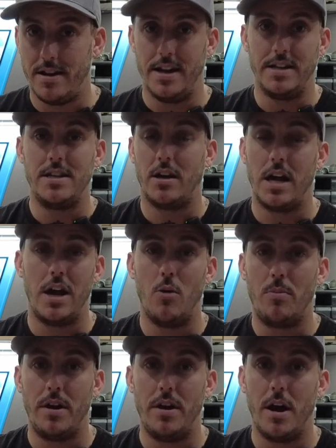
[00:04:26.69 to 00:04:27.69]
until I
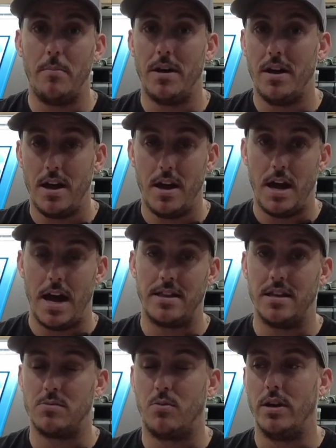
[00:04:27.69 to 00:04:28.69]
opened it up at
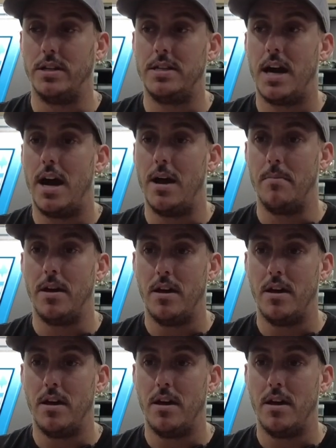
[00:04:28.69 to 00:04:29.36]
this point in time.